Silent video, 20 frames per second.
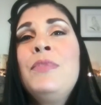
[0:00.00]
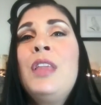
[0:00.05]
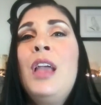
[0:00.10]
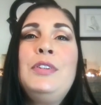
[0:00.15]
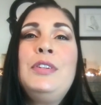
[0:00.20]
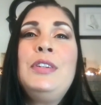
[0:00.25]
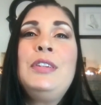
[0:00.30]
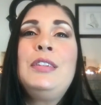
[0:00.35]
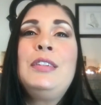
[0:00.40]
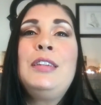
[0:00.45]

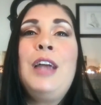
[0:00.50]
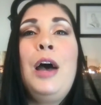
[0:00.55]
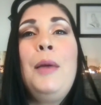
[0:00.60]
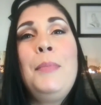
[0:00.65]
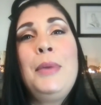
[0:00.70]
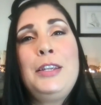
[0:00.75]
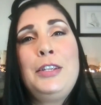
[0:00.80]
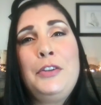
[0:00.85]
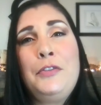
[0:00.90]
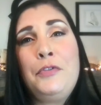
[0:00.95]
to
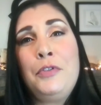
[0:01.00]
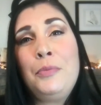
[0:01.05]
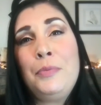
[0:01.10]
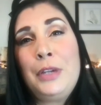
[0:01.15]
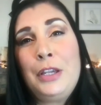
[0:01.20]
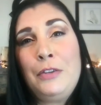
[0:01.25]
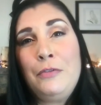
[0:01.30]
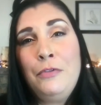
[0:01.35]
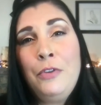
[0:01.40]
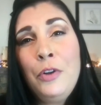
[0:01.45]
stop myself from
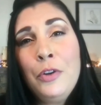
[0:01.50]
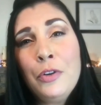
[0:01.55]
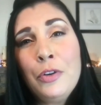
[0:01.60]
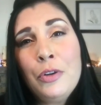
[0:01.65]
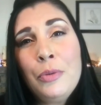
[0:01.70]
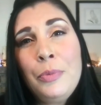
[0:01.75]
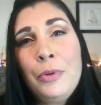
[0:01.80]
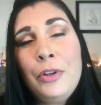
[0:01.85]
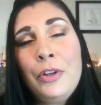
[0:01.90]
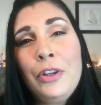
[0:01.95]
being
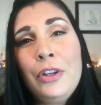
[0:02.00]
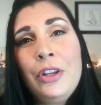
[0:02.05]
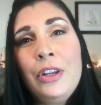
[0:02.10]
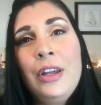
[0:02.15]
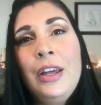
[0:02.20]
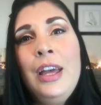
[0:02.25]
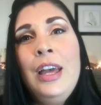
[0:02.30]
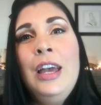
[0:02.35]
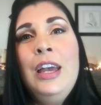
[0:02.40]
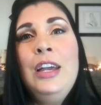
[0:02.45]

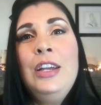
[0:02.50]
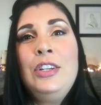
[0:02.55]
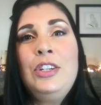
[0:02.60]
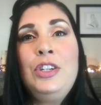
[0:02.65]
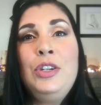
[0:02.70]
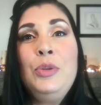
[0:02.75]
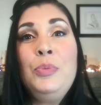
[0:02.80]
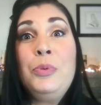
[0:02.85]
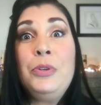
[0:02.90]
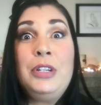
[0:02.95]
vulnerable,
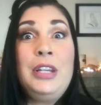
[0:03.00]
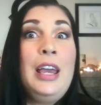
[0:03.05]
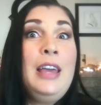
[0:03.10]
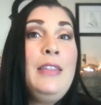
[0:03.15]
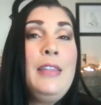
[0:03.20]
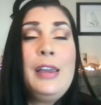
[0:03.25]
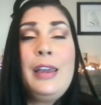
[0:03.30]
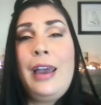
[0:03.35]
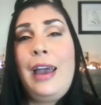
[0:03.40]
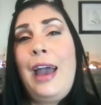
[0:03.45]
to
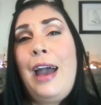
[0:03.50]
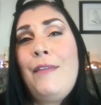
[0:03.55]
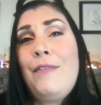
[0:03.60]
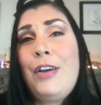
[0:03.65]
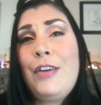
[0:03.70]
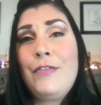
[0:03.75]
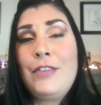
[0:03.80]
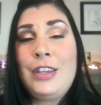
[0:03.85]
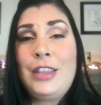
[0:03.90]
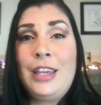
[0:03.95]
pretend like I have
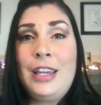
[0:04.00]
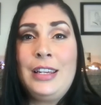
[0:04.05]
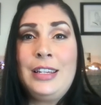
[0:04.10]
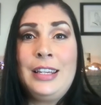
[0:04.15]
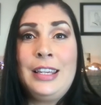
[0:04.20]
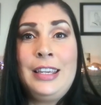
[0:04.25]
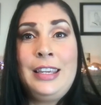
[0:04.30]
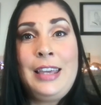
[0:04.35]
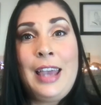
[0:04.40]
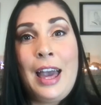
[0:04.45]
everything
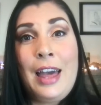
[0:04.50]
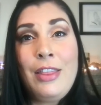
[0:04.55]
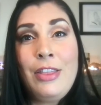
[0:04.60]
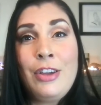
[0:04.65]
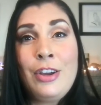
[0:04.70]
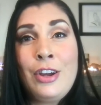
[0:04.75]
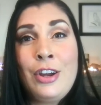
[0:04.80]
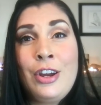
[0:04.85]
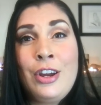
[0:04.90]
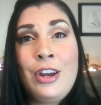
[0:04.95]

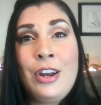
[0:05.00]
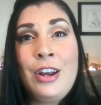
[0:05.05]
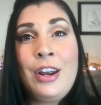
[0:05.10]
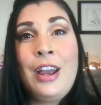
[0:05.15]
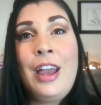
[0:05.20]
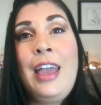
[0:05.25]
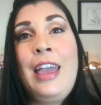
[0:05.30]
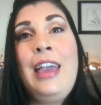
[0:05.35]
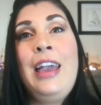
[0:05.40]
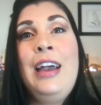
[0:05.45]

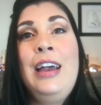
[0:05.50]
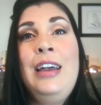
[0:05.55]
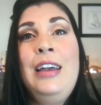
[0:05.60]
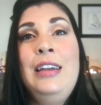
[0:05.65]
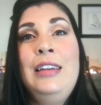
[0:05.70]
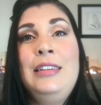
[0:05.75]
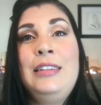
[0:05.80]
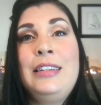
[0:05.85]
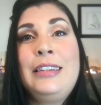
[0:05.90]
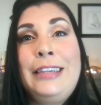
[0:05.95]
together,
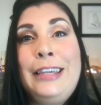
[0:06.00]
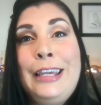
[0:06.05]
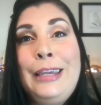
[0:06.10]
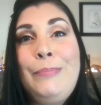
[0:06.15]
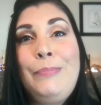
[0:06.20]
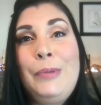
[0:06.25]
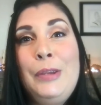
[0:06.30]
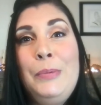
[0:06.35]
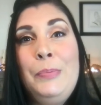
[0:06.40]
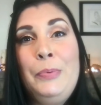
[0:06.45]
and to
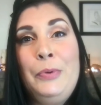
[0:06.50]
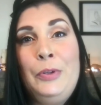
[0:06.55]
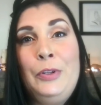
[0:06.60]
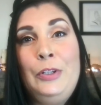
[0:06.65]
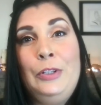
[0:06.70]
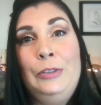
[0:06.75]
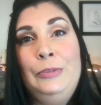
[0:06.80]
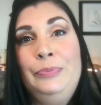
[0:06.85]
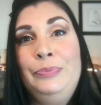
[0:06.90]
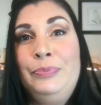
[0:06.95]
keep
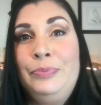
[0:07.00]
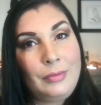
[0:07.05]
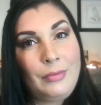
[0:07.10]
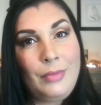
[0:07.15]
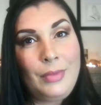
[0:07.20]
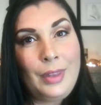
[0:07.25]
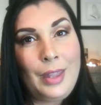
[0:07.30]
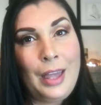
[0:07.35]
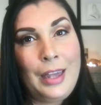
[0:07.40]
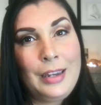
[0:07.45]
people
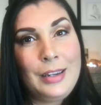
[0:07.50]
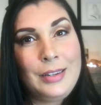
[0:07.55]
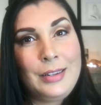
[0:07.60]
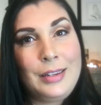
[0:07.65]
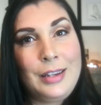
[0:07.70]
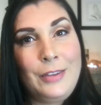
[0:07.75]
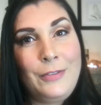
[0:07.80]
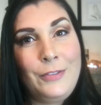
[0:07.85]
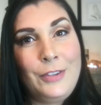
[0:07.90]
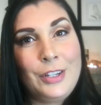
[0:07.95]
at a
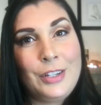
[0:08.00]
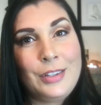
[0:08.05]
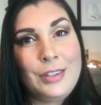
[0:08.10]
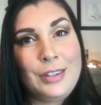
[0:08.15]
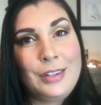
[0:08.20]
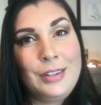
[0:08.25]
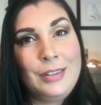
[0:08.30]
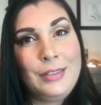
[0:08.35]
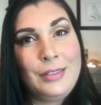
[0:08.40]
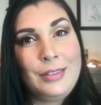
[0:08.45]
safe
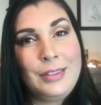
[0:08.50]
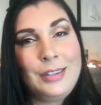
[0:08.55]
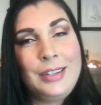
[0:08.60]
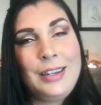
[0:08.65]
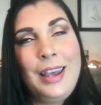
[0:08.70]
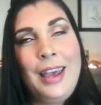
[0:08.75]
distance.